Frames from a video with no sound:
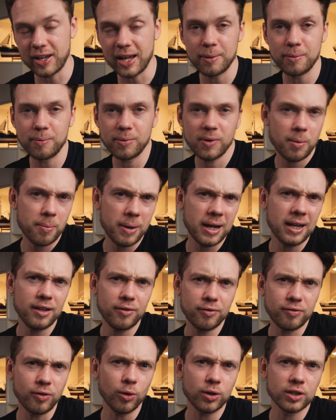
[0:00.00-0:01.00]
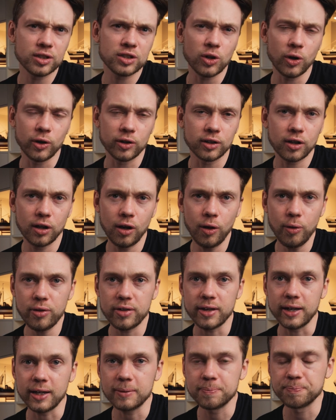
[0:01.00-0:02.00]
And they're mainly focused on
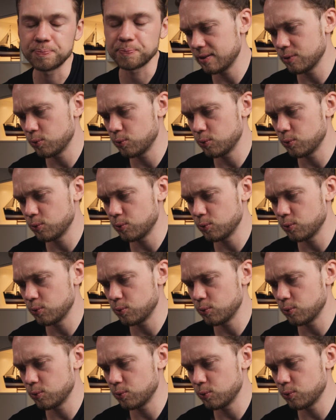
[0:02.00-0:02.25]
clothing.